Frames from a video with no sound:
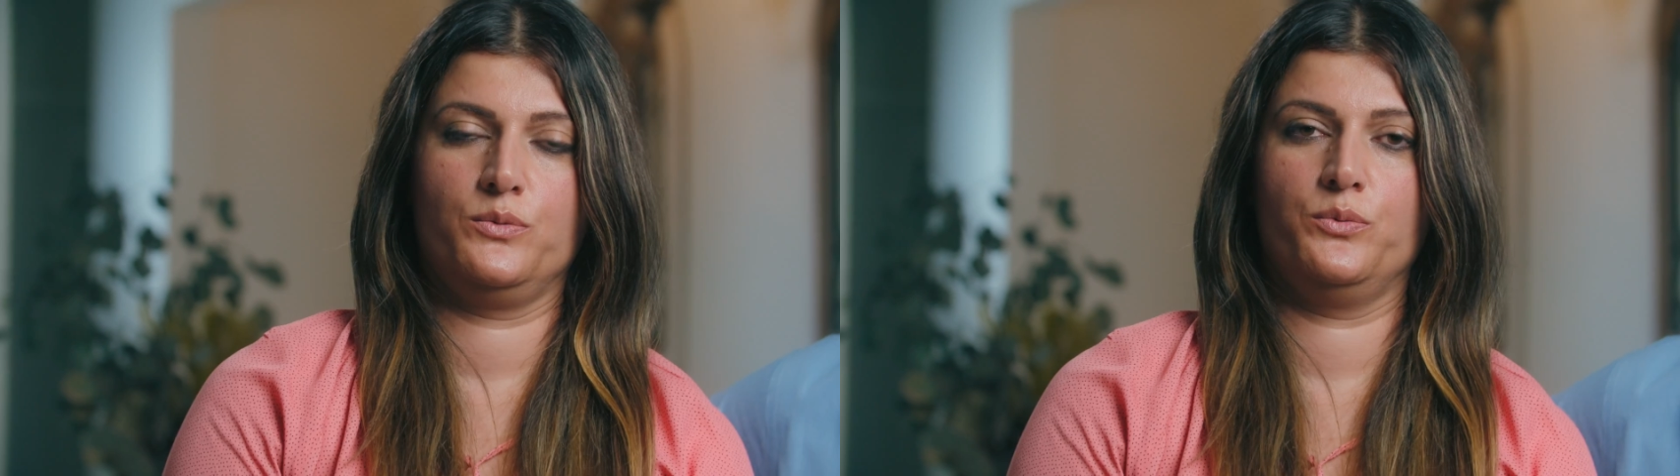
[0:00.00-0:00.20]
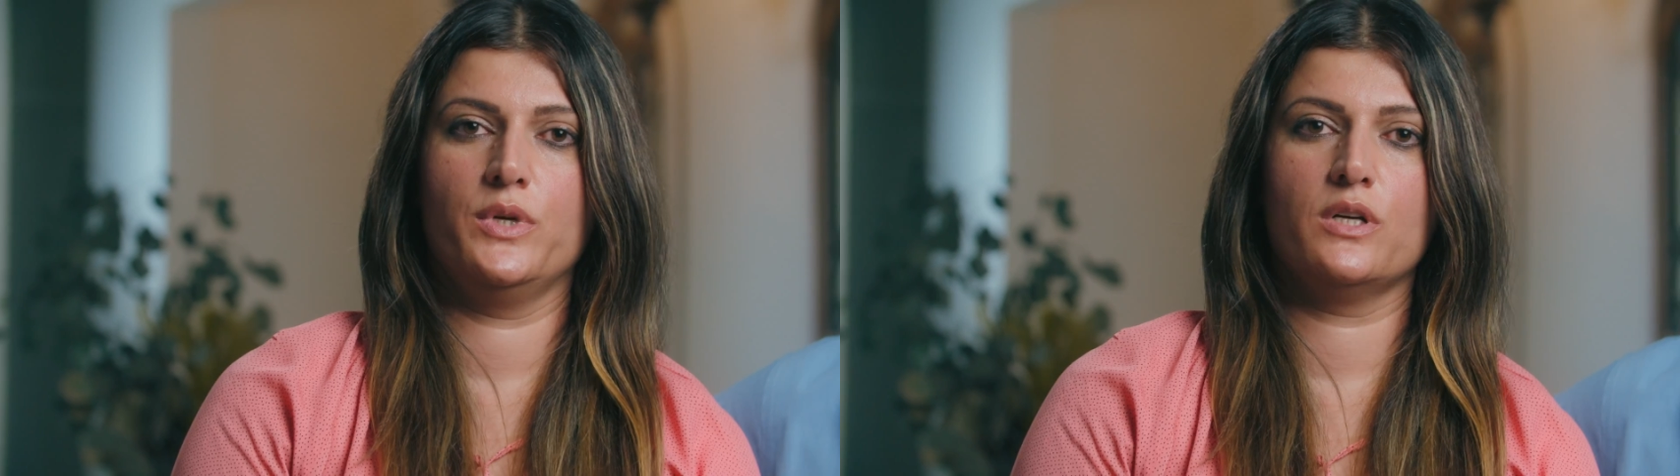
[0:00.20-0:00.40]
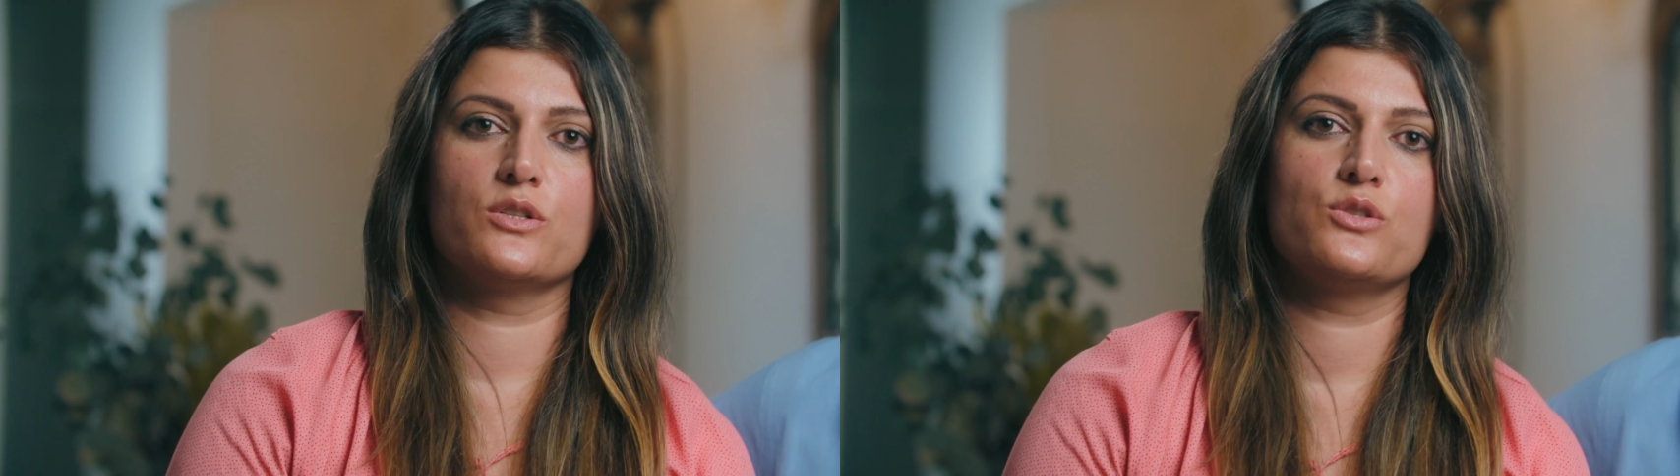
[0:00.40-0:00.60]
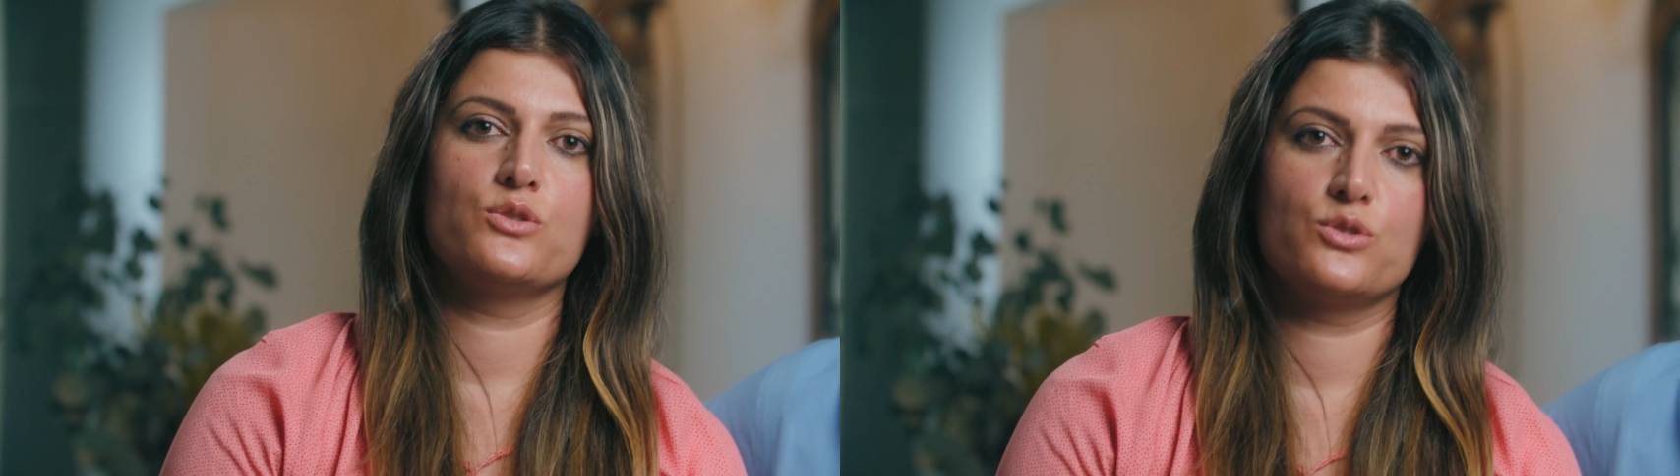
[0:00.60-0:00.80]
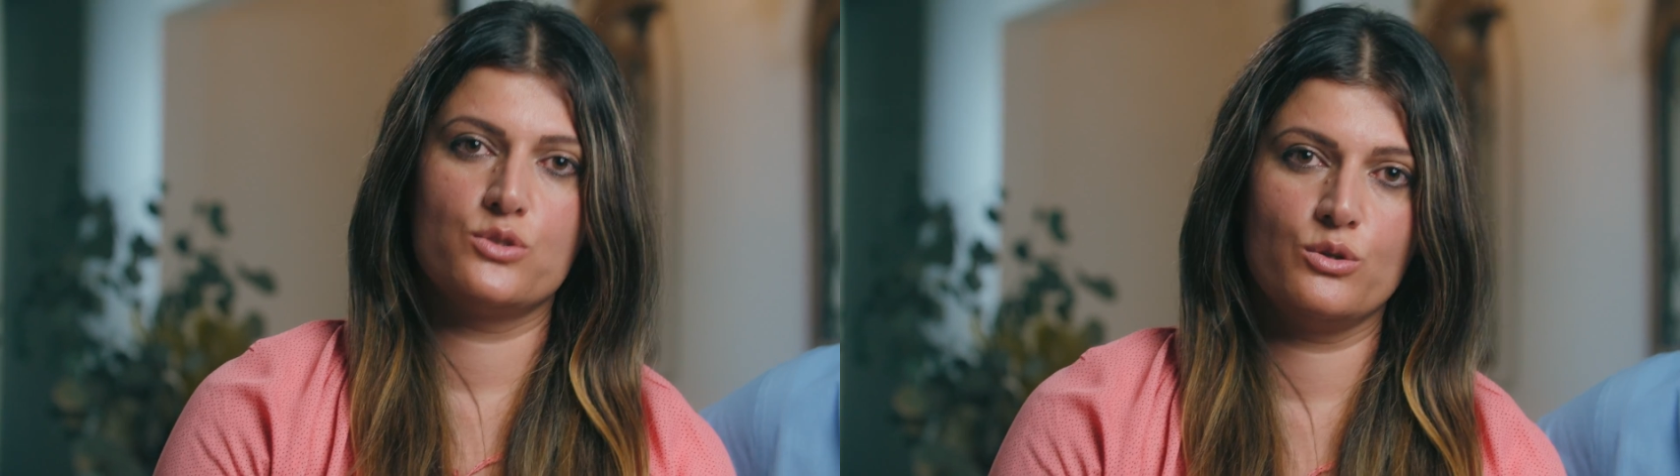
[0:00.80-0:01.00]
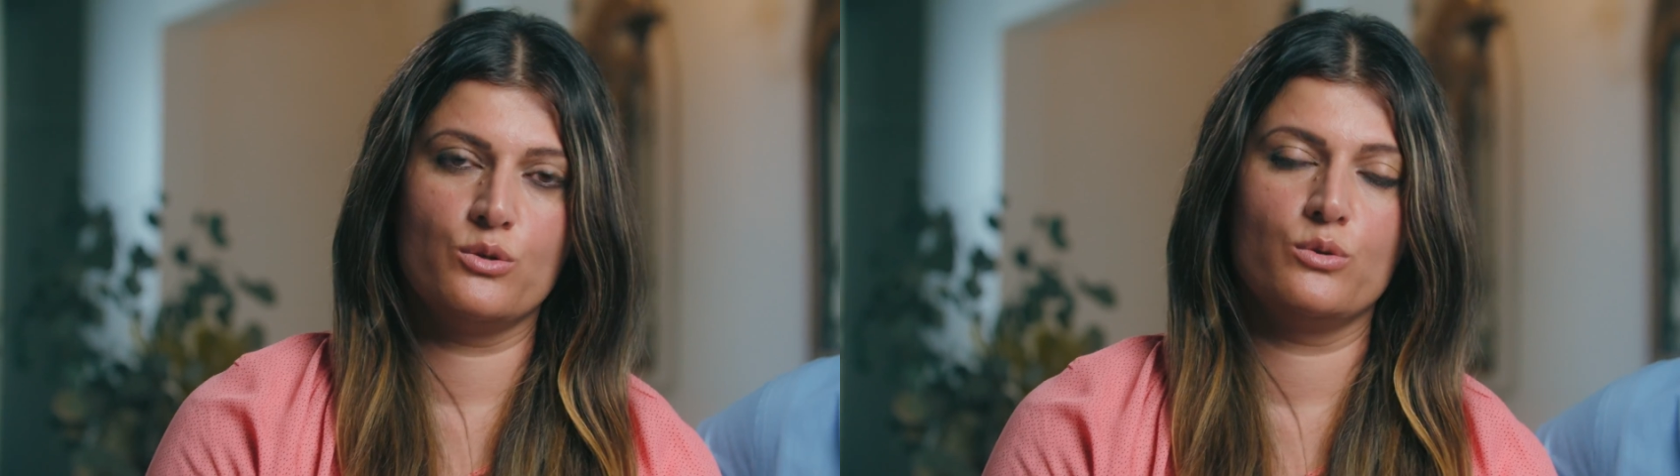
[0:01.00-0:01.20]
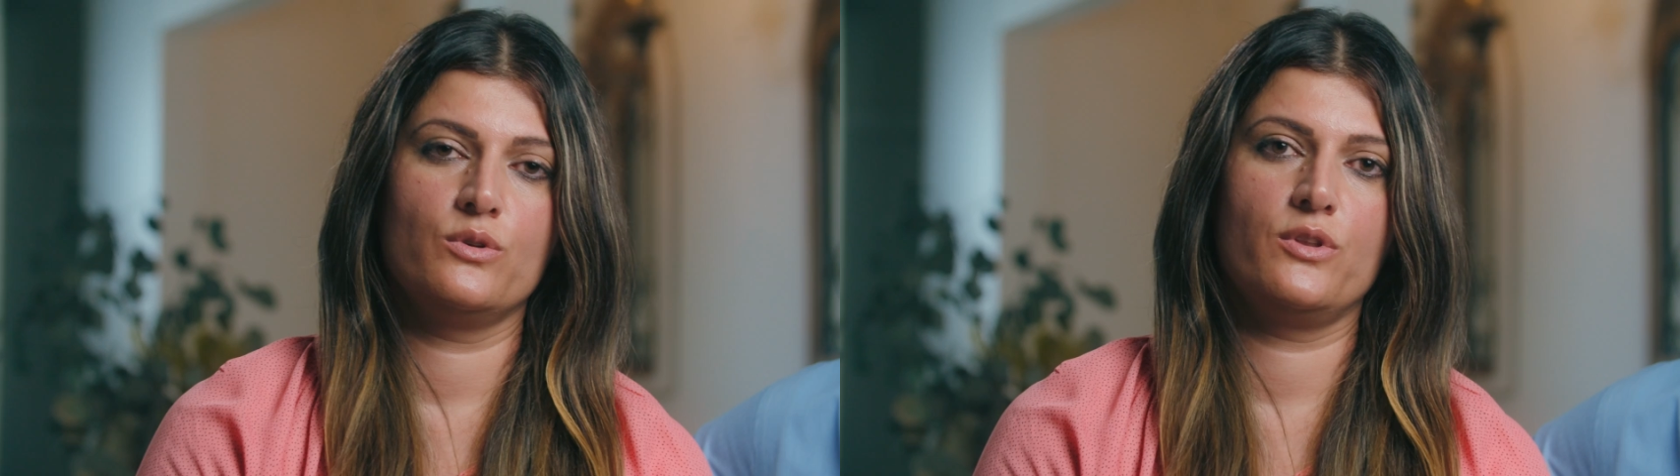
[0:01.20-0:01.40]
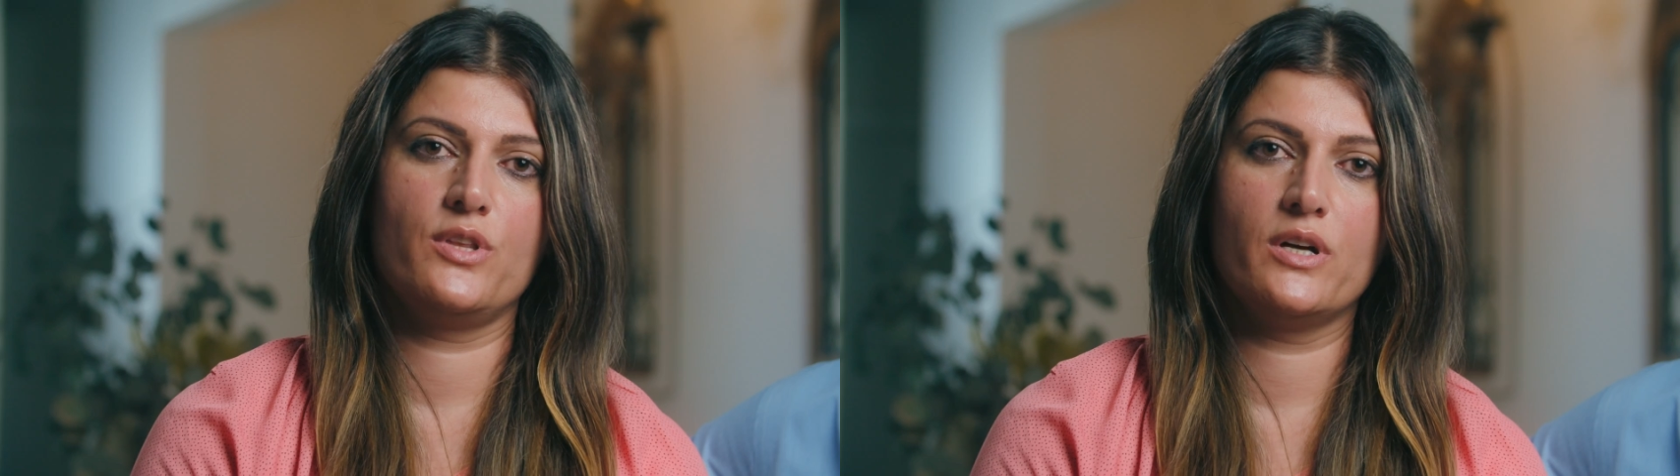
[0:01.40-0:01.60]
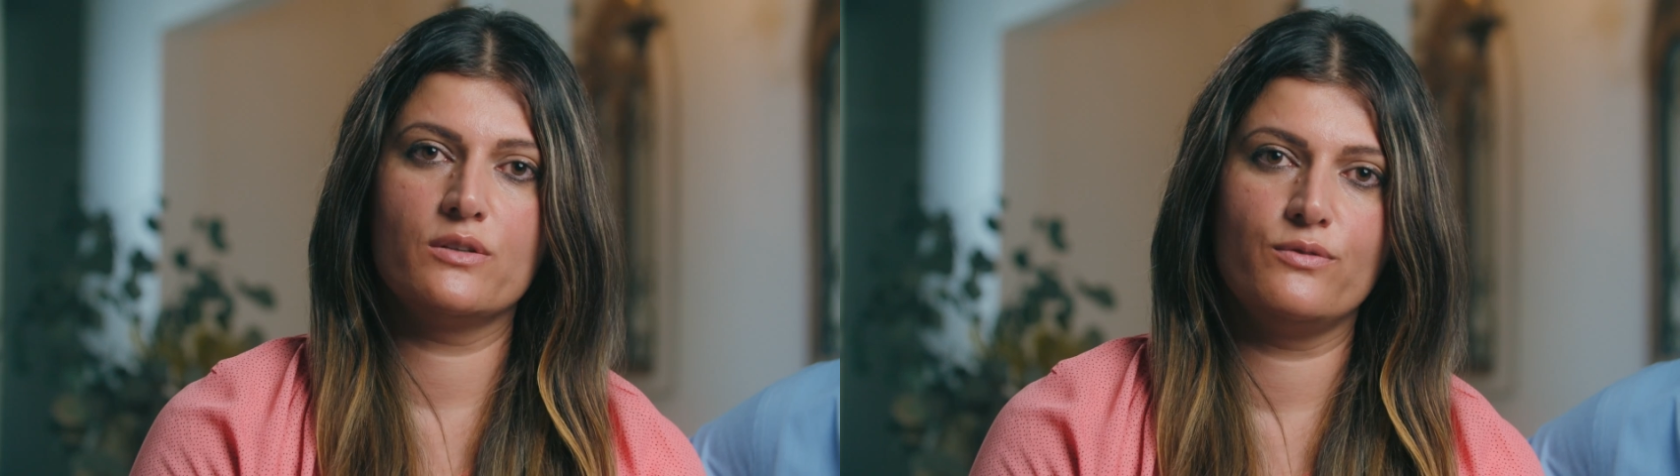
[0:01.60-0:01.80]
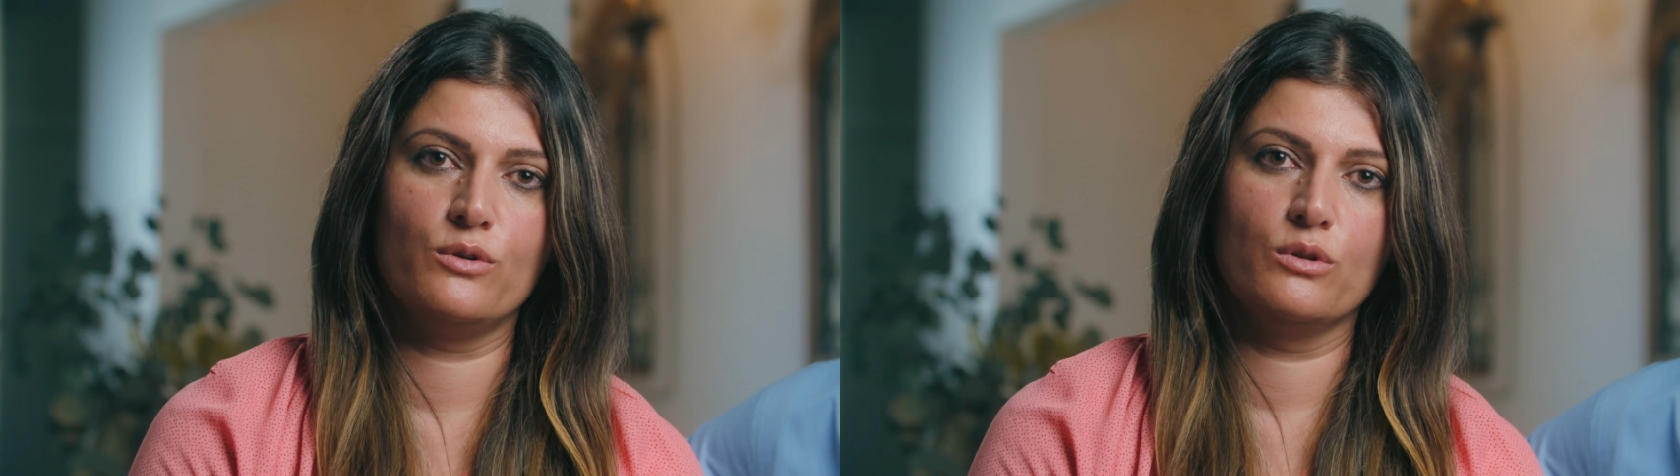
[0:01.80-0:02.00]
We are so
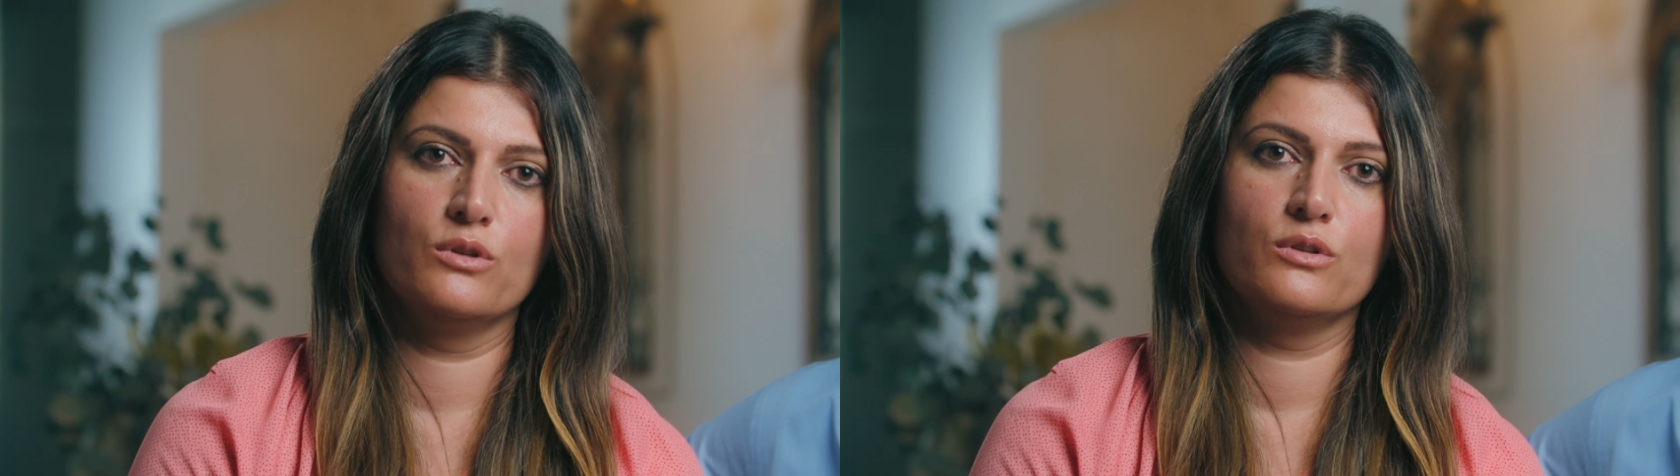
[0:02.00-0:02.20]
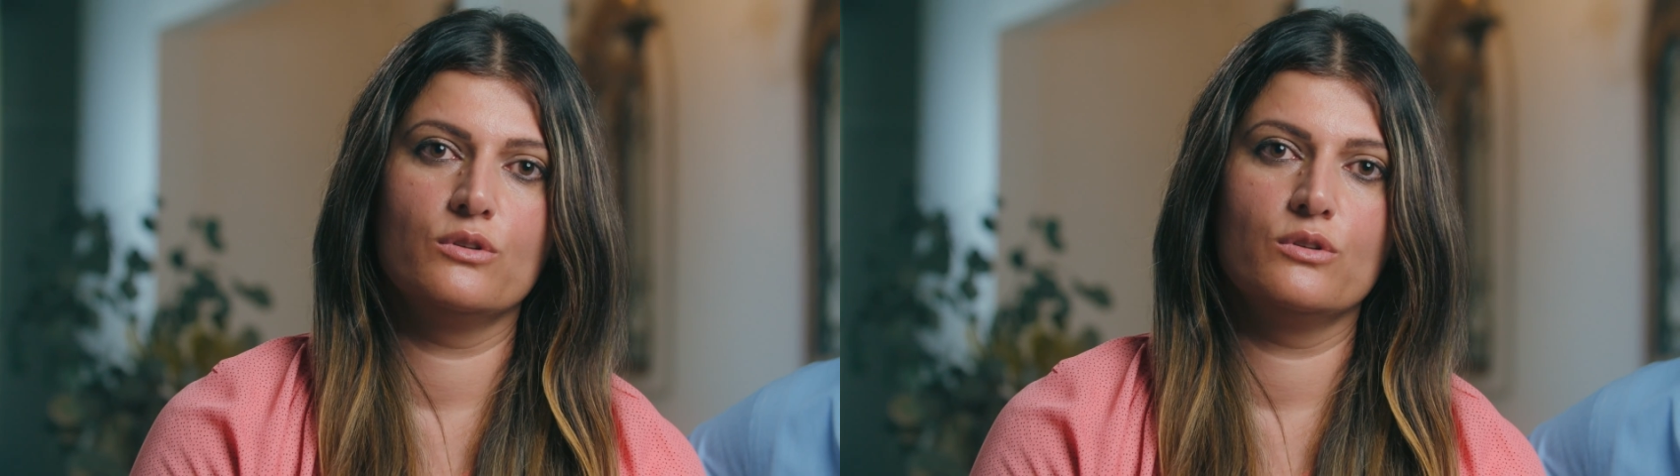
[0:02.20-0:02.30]
thankful